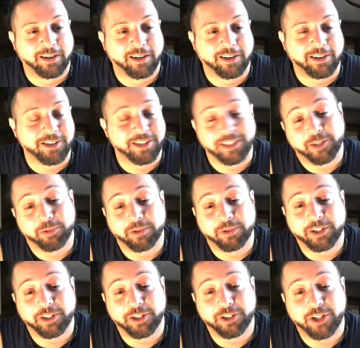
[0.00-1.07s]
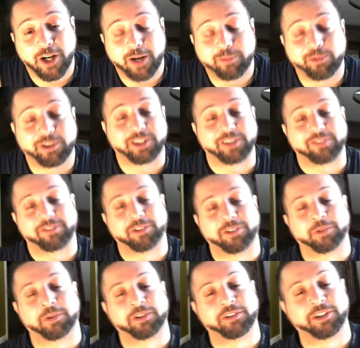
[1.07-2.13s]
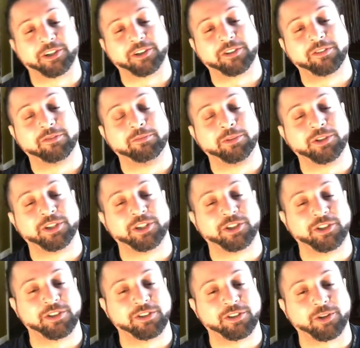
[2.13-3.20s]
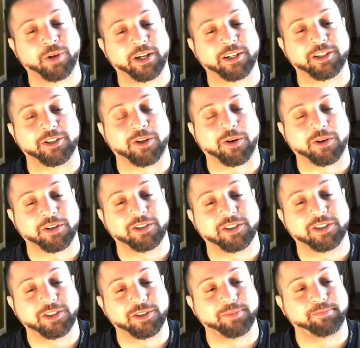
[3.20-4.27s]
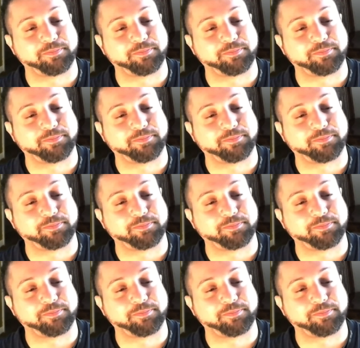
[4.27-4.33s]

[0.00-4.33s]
Because they did a really good job with it. They're really good musicians, great guitarists.